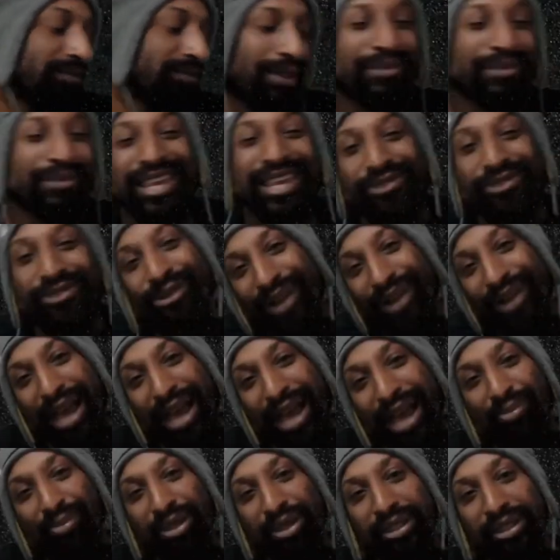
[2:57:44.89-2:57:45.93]
I'm not even a
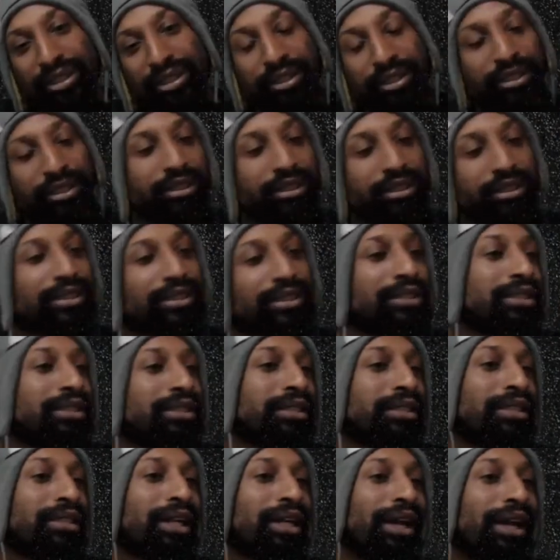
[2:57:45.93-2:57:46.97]
rapper. All
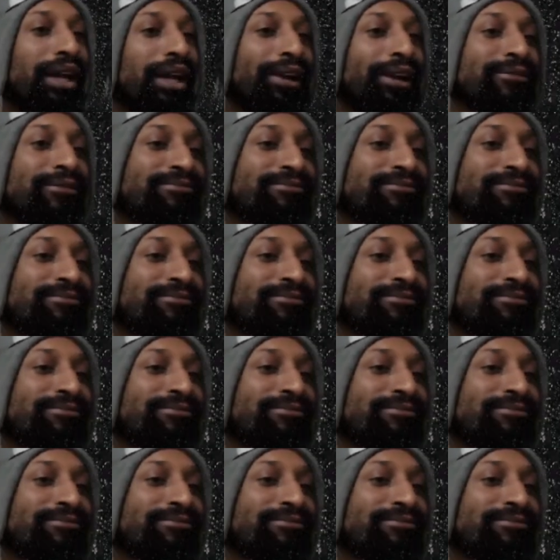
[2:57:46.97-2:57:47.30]
right,